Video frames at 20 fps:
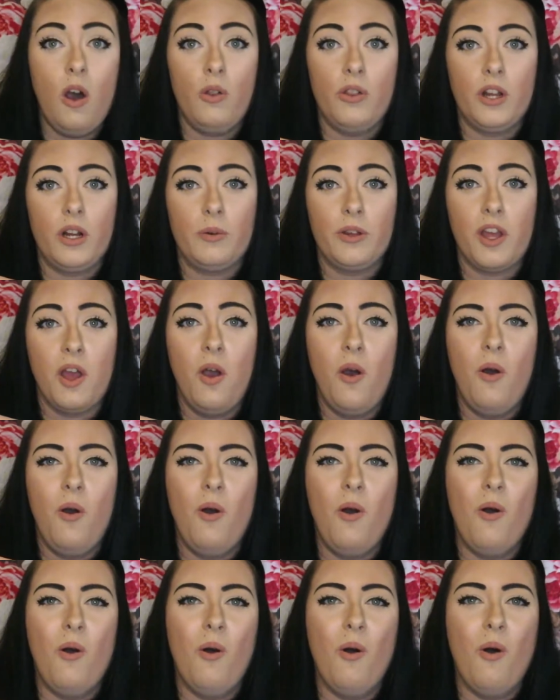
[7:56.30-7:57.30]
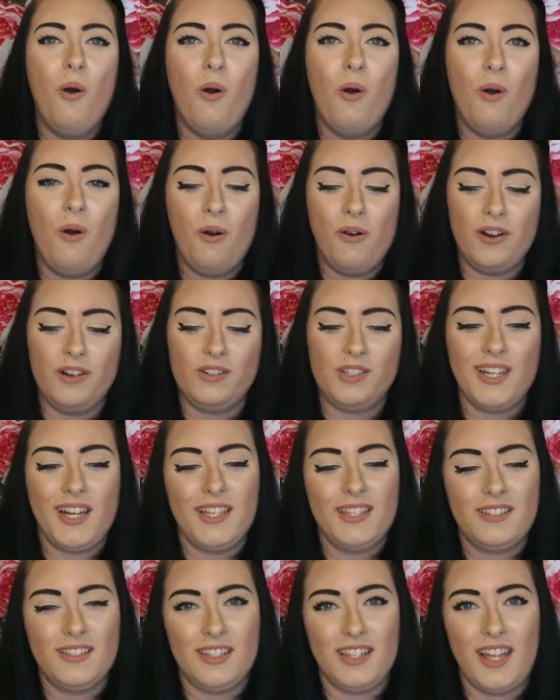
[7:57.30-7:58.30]
Oh, there we go. Oh, did you
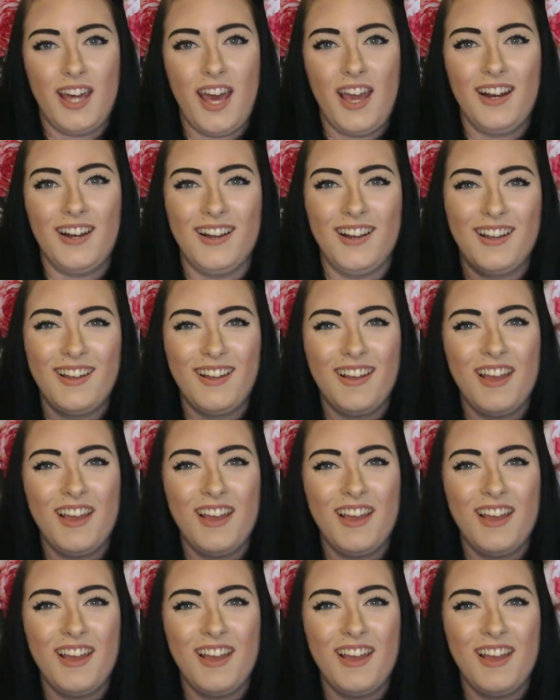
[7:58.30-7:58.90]
guys see that?